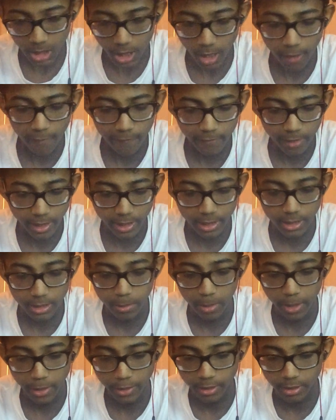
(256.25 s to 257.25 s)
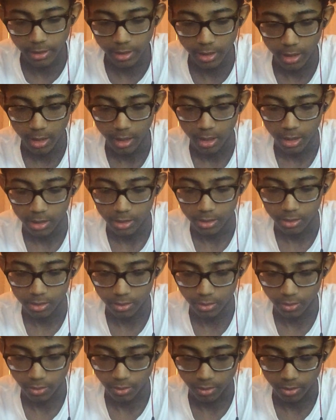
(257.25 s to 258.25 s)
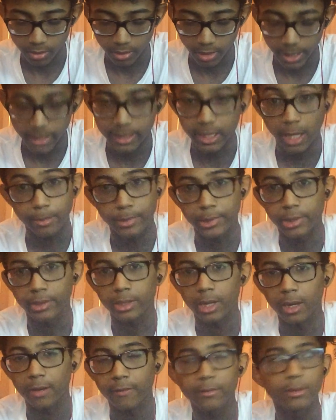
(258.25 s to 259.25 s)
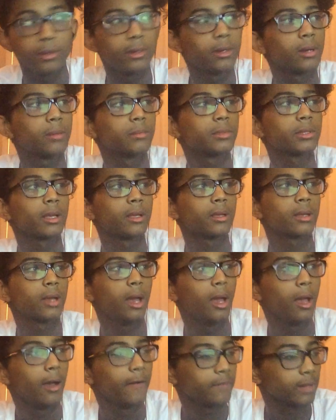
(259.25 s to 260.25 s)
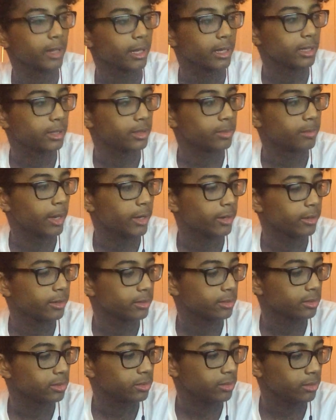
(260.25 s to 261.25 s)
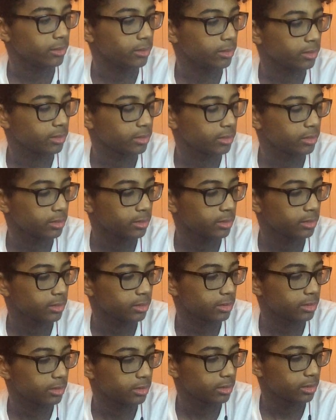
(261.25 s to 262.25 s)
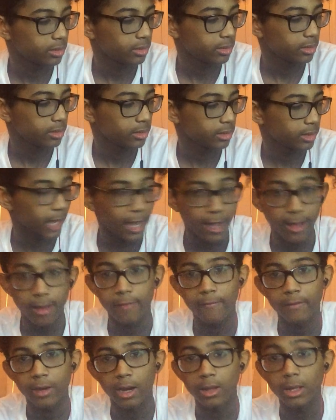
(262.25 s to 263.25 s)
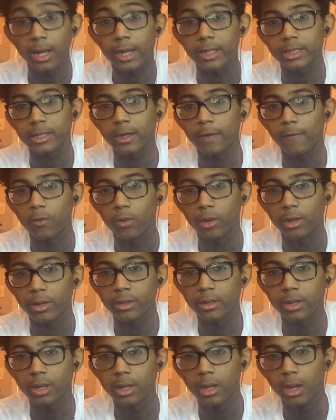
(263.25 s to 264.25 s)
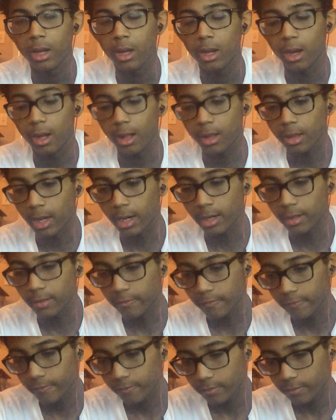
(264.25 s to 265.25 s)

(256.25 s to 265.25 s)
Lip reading: I feel like it's better to accept yourself. You know what I'm saying? I feel like it's better to have a lot of self worth, a lot of